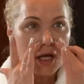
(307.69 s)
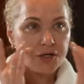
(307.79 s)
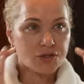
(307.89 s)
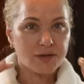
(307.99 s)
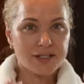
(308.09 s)

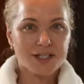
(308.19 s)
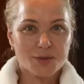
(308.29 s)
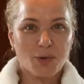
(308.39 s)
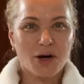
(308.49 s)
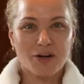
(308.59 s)
So this is
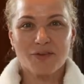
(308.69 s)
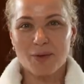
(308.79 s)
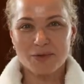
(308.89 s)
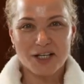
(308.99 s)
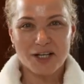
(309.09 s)
part of
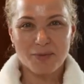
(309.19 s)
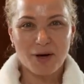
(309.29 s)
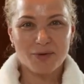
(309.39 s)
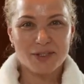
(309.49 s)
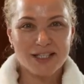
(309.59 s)
updating my
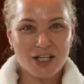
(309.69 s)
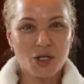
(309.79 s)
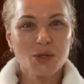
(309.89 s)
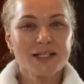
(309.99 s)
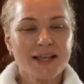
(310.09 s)
routine,
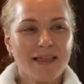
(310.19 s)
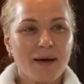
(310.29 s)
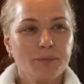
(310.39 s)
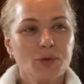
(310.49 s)
using that